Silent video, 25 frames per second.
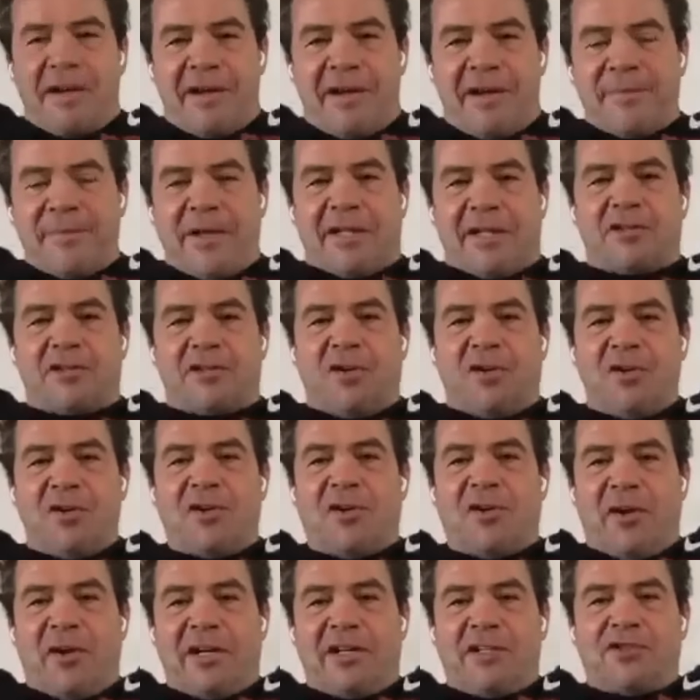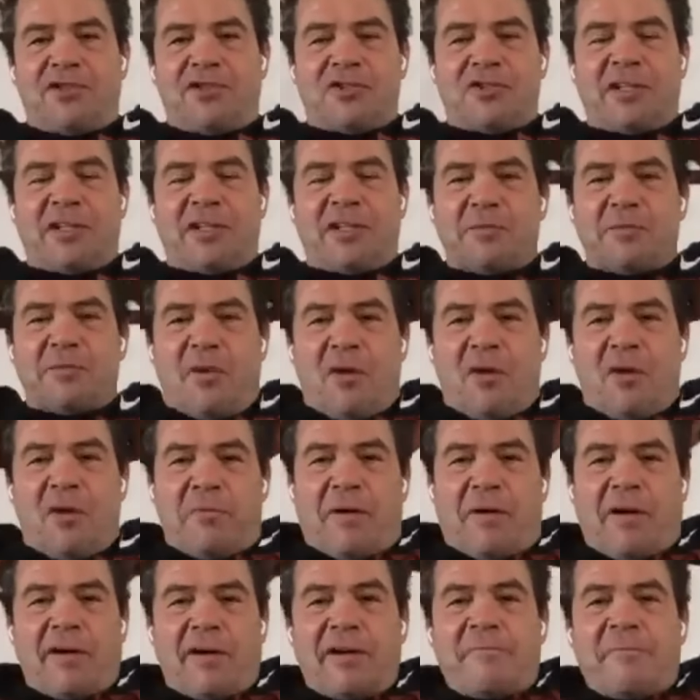Antonio, and it's just a small part
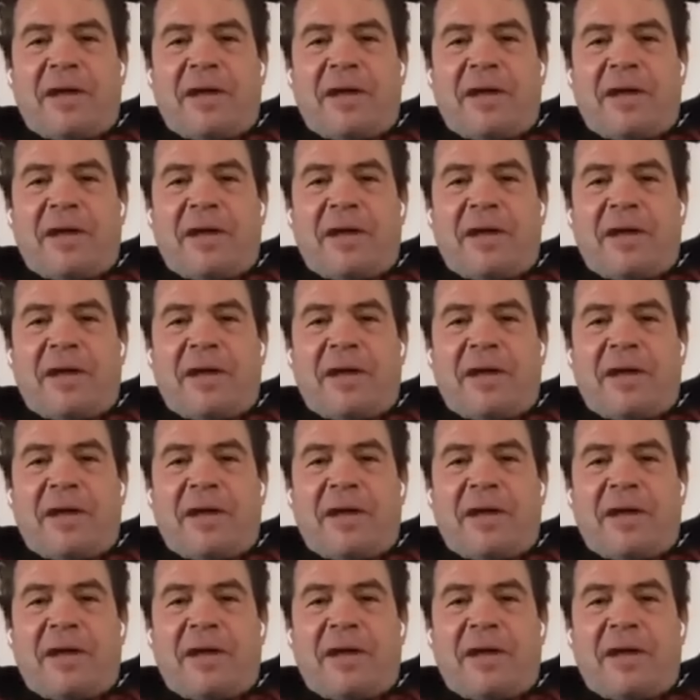in my